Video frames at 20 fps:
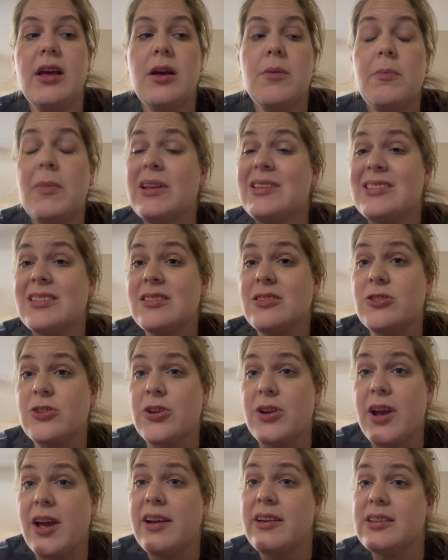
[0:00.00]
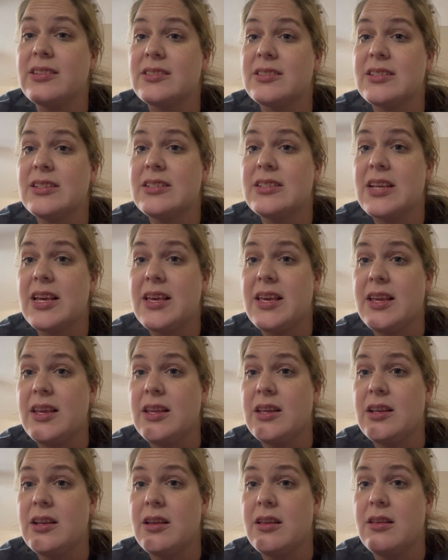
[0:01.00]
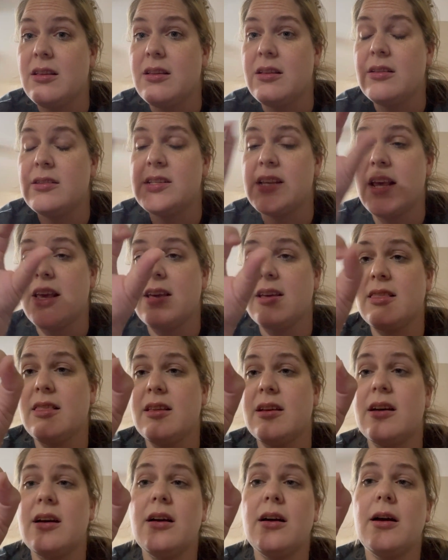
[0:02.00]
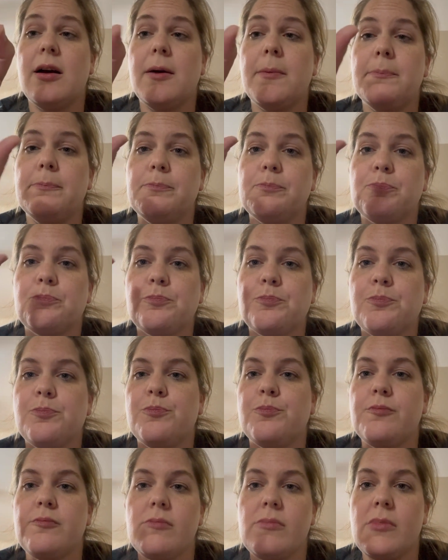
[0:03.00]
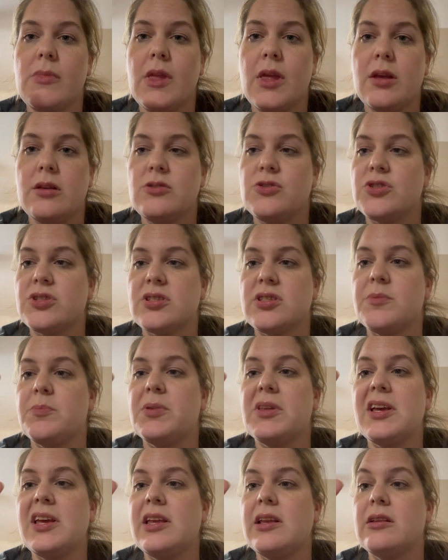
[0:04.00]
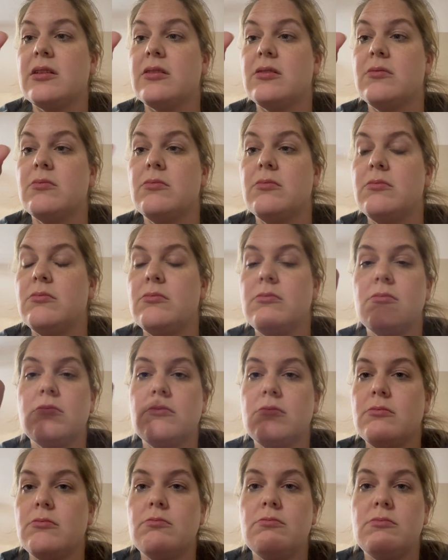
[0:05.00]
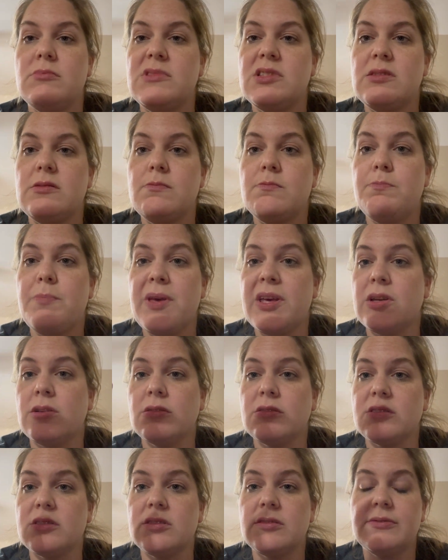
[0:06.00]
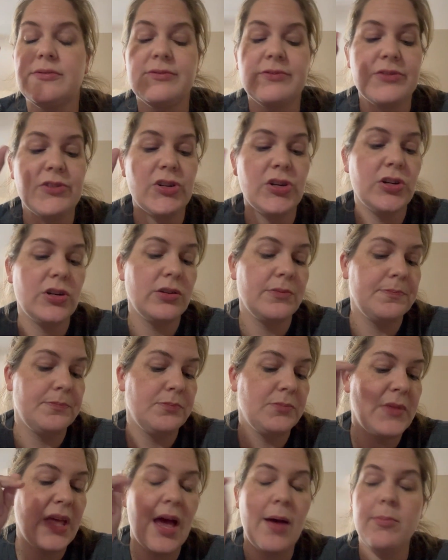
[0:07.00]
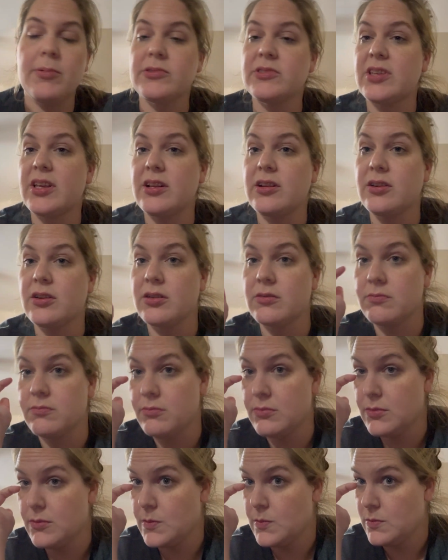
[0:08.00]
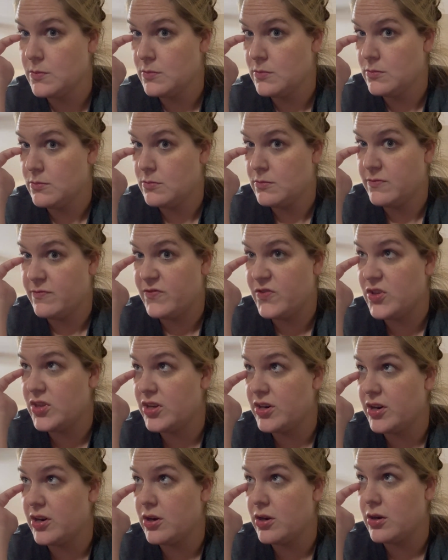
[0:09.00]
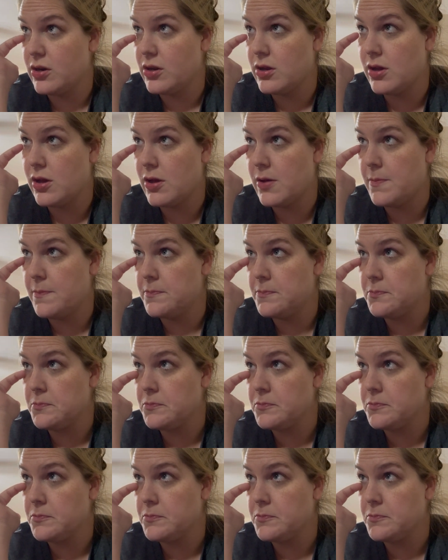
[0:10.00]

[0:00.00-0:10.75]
my sister has taken taken the um just the plain pills for apple cider vinegar. Um,